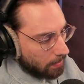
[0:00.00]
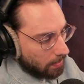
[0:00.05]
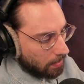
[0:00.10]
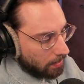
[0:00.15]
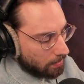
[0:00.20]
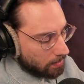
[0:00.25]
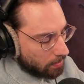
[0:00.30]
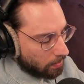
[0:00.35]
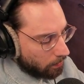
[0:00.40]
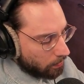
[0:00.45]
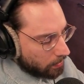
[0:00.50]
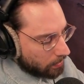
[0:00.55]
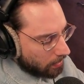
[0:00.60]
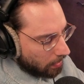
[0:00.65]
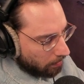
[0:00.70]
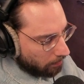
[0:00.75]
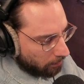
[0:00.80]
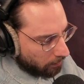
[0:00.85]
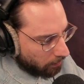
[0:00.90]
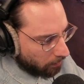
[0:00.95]
it's always
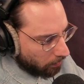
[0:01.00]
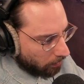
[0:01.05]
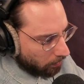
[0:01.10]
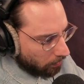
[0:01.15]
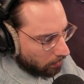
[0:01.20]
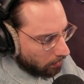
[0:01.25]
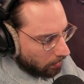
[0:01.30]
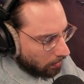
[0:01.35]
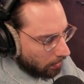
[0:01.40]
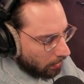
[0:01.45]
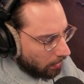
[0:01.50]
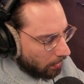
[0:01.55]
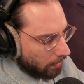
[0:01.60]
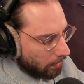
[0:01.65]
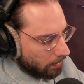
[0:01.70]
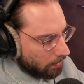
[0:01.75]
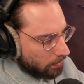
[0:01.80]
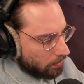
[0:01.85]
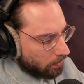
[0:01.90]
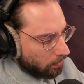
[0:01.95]
helpful
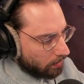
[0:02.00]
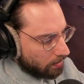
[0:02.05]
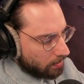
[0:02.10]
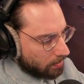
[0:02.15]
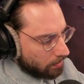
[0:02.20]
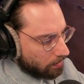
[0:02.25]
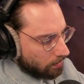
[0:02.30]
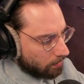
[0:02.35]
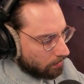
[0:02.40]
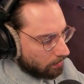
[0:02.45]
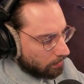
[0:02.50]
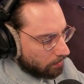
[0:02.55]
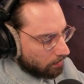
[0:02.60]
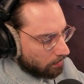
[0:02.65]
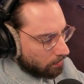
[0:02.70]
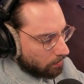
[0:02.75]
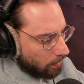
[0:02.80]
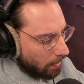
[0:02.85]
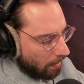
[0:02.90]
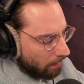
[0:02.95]
to listen
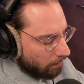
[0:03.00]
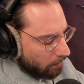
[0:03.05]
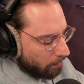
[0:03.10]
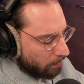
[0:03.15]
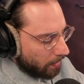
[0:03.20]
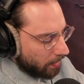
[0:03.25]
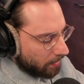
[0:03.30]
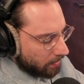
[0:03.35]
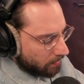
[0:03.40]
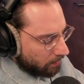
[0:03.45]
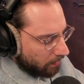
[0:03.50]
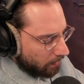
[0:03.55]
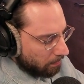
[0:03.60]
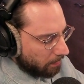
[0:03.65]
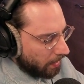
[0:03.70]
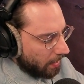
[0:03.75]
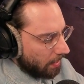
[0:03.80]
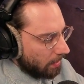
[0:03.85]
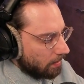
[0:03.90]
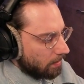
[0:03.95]
to everybody's
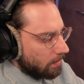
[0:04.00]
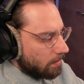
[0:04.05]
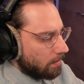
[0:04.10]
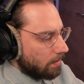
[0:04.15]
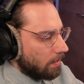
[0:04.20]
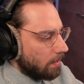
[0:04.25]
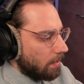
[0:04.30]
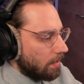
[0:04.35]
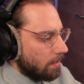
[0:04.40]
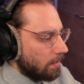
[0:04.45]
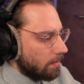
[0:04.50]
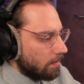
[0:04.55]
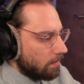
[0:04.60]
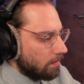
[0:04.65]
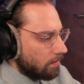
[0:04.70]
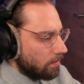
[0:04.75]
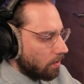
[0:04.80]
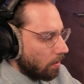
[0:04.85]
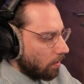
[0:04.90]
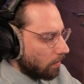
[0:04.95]
feedback.
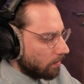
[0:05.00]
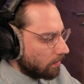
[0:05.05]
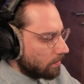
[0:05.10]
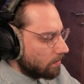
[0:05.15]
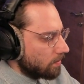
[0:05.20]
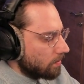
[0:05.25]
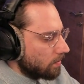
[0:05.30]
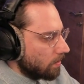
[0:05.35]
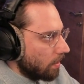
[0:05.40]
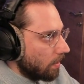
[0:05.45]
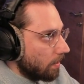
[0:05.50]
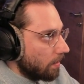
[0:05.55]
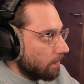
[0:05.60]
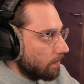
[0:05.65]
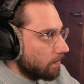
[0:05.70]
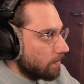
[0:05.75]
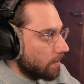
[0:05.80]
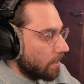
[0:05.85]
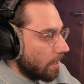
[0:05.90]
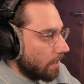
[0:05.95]
Don't
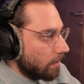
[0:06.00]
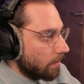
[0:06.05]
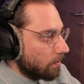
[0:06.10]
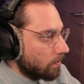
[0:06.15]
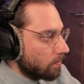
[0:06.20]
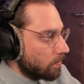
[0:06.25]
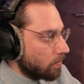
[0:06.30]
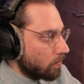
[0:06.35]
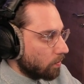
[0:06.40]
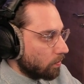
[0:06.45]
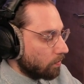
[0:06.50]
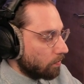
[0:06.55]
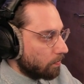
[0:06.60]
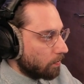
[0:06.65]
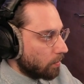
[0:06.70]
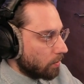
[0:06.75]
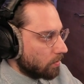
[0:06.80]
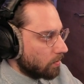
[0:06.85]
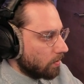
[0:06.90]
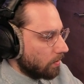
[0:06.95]
take it too
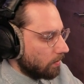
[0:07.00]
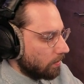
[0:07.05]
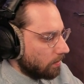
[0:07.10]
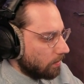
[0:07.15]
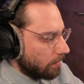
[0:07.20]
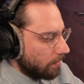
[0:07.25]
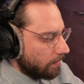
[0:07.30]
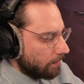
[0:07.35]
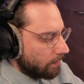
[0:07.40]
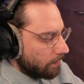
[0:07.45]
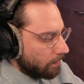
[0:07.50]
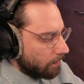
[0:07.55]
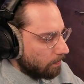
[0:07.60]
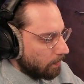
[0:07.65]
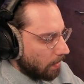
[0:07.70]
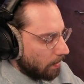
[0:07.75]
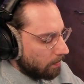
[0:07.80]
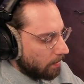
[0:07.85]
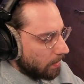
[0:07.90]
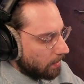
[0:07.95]
personal if
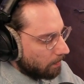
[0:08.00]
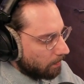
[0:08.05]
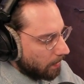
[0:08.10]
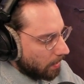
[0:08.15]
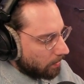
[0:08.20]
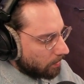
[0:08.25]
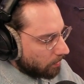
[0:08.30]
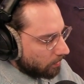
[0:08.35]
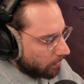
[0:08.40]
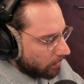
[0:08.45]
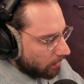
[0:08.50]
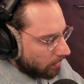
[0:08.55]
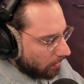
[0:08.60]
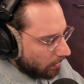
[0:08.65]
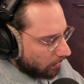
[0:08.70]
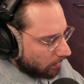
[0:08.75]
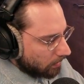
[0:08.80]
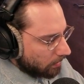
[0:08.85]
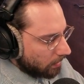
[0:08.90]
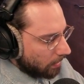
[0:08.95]
maybe the mentor did
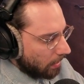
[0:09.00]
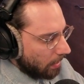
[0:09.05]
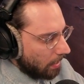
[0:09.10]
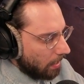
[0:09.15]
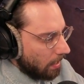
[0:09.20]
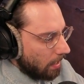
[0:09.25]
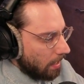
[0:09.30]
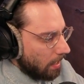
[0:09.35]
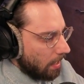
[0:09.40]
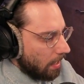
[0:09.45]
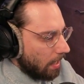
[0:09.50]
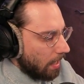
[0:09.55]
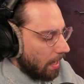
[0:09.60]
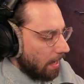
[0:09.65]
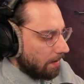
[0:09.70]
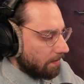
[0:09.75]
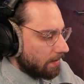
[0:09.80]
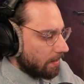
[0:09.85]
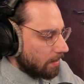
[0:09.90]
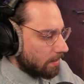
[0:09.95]
not
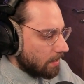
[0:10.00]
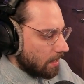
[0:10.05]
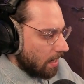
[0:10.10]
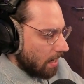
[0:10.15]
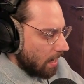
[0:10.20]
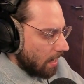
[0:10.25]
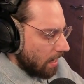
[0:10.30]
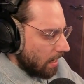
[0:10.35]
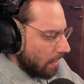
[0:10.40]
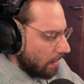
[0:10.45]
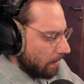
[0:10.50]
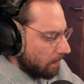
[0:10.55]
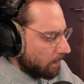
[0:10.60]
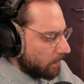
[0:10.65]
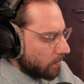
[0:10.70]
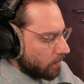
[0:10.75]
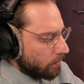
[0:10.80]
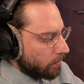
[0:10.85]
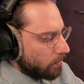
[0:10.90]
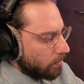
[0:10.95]
have the time
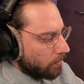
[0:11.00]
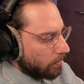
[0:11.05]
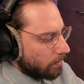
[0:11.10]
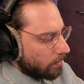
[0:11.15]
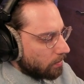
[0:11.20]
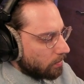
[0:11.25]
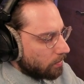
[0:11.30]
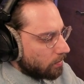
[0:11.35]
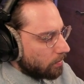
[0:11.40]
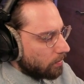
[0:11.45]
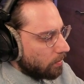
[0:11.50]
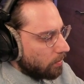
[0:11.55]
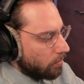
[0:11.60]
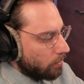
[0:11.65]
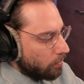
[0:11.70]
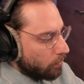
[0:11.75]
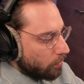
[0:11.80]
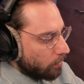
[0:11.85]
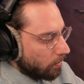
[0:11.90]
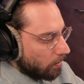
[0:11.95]
to look into
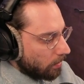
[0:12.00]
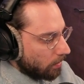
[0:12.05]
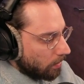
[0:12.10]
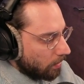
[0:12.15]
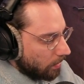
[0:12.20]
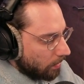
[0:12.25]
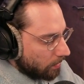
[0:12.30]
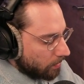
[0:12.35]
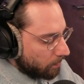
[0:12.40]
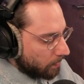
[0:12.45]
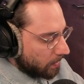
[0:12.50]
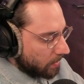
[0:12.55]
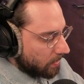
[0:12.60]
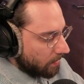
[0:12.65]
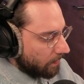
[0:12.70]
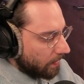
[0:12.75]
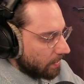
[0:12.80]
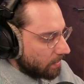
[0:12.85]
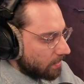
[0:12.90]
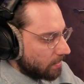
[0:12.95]
your
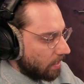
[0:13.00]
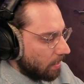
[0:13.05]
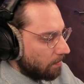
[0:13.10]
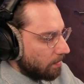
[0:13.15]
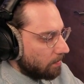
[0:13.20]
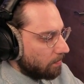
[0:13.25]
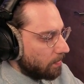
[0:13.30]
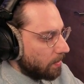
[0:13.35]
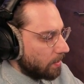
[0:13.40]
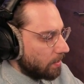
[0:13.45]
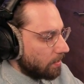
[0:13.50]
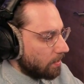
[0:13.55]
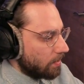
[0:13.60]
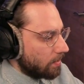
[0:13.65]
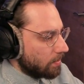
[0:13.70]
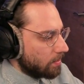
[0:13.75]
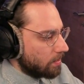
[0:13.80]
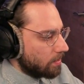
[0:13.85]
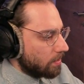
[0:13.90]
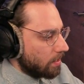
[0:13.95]
specific assignment,
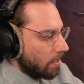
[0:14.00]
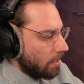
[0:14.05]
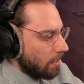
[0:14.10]
because